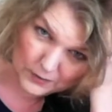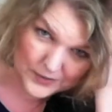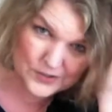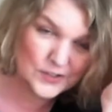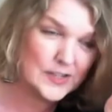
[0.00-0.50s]

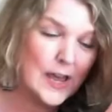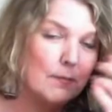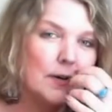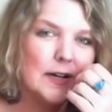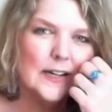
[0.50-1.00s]
It's just
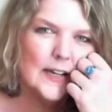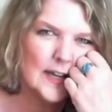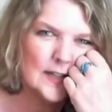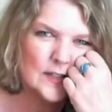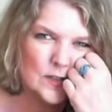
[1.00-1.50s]
happening
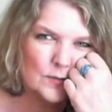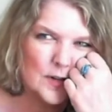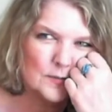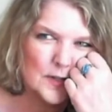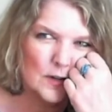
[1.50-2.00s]
again.
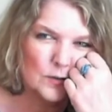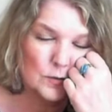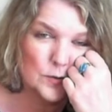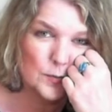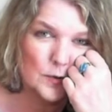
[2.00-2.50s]
Sometimes I go
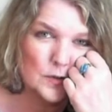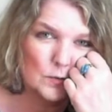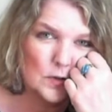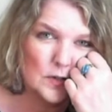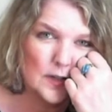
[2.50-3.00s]
through spurts
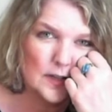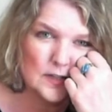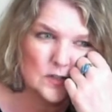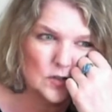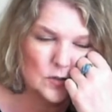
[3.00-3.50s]
where
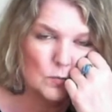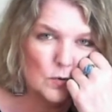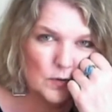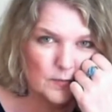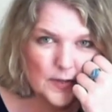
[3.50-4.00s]
it's just
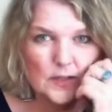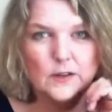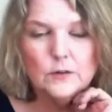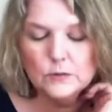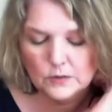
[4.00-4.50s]
won't leave me
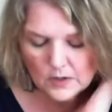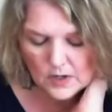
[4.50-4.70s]
alone.